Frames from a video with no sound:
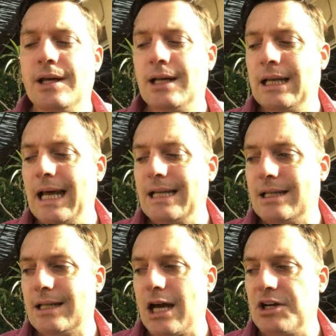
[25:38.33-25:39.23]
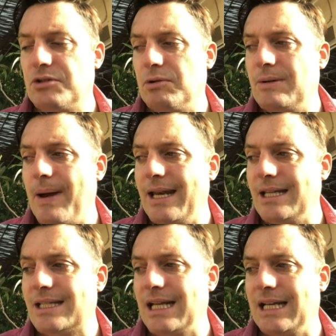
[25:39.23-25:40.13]
led the country to
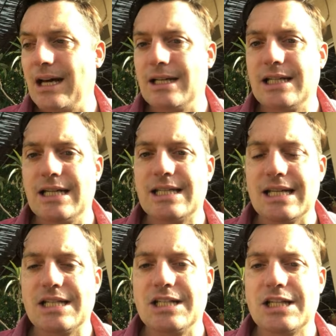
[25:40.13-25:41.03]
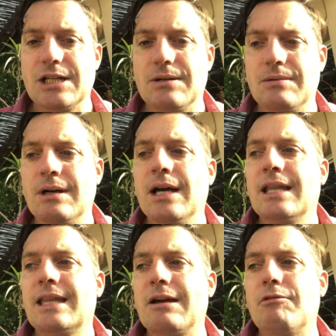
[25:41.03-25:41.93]
independence in 1962,
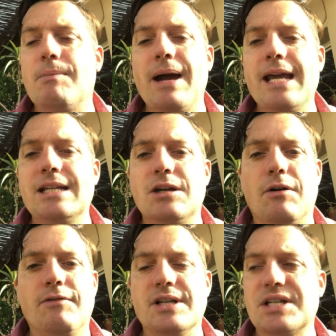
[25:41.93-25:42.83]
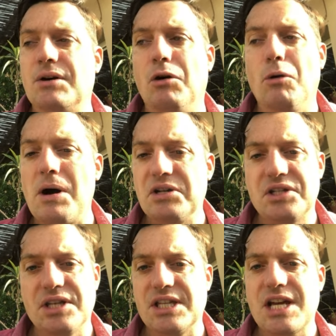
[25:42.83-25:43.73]
they remained in office almost
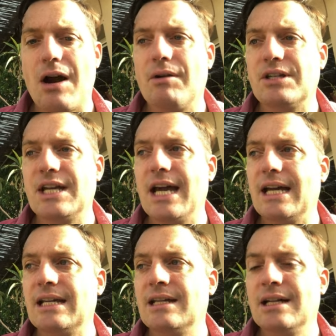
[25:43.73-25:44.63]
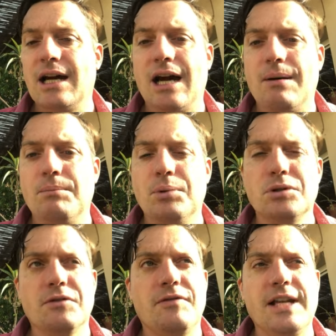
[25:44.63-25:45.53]
to this current day.
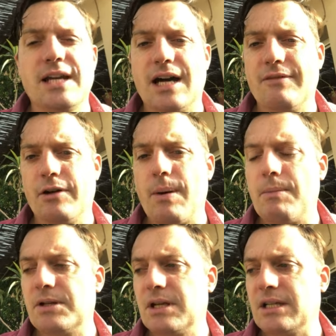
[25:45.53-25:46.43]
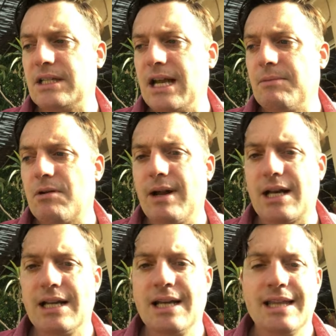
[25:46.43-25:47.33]
Bouteflika, if I remember his name
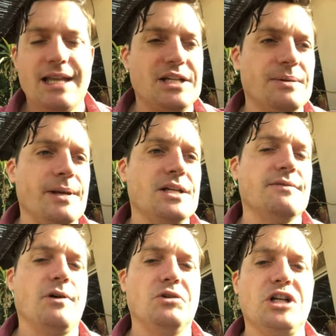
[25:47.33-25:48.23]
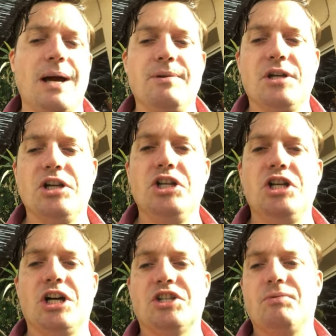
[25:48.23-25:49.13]
correctly, that diminutive old chap, he's only
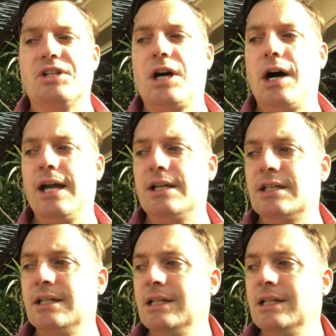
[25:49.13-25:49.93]
just retired.